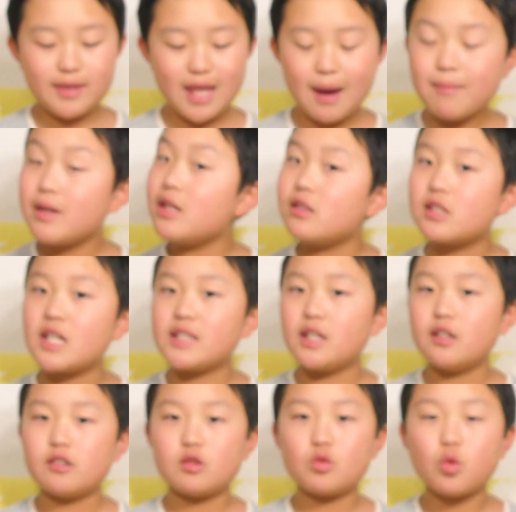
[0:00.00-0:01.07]
That means that
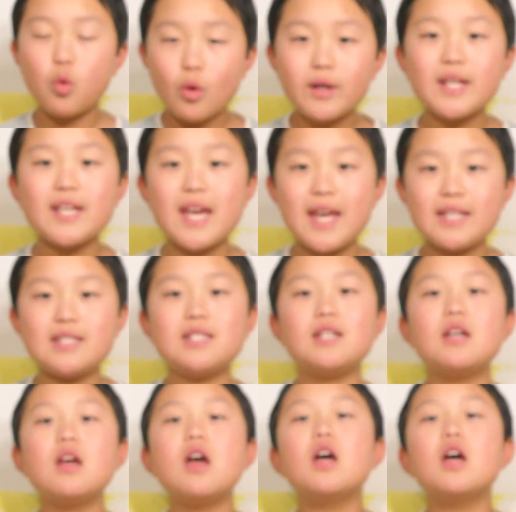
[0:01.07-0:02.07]
there's 28,